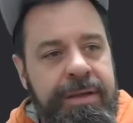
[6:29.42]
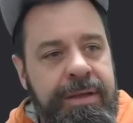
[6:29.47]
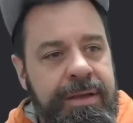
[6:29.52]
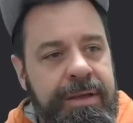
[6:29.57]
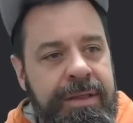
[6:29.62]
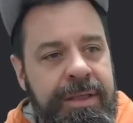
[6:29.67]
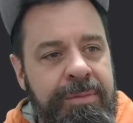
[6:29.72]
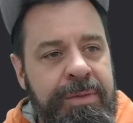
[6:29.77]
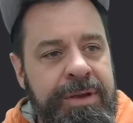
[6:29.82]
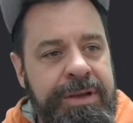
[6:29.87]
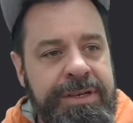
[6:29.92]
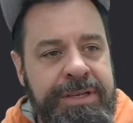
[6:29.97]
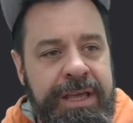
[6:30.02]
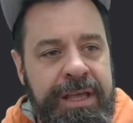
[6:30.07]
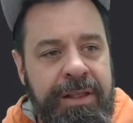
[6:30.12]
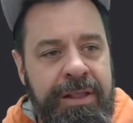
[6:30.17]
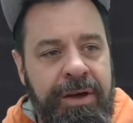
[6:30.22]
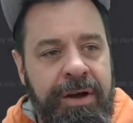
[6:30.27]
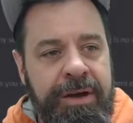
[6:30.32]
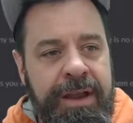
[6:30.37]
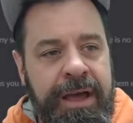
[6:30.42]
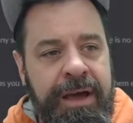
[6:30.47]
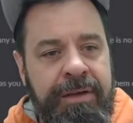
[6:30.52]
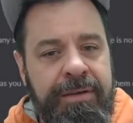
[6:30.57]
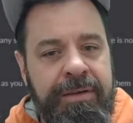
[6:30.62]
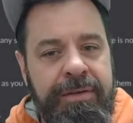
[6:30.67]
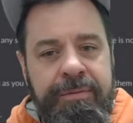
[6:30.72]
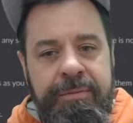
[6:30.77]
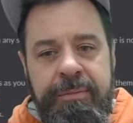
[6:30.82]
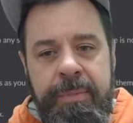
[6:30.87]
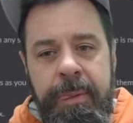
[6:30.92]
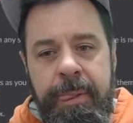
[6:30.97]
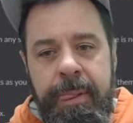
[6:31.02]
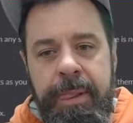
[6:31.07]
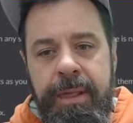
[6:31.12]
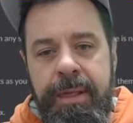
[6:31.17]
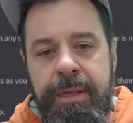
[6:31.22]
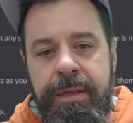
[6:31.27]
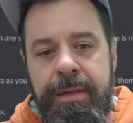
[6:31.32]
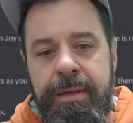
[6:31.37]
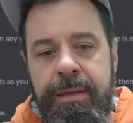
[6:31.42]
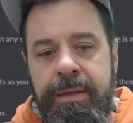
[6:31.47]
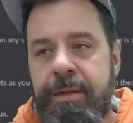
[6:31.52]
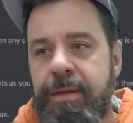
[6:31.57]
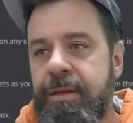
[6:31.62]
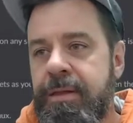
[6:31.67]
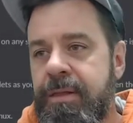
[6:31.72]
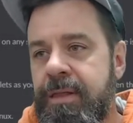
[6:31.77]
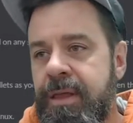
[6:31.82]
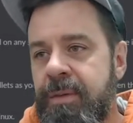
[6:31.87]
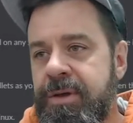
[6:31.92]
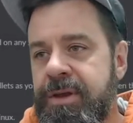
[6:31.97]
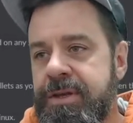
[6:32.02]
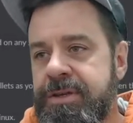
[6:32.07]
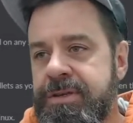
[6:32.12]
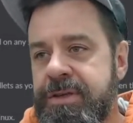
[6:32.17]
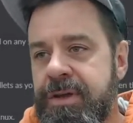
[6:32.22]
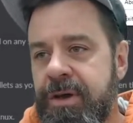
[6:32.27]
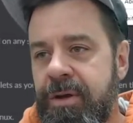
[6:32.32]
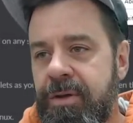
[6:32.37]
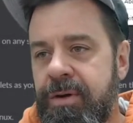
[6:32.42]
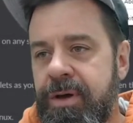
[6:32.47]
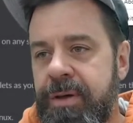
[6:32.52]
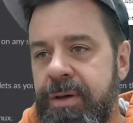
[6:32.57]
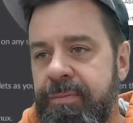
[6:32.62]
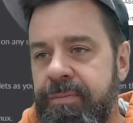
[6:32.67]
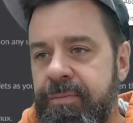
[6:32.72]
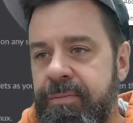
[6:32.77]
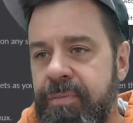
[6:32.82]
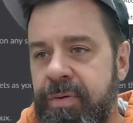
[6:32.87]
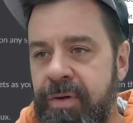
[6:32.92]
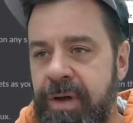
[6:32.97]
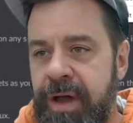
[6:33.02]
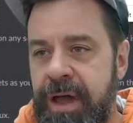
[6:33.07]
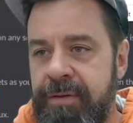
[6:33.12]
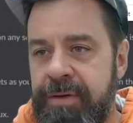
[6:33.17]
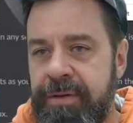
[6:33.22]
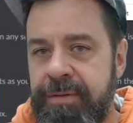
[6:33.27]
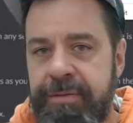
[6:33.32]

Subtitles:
let me just get logged out. Let me just go to a private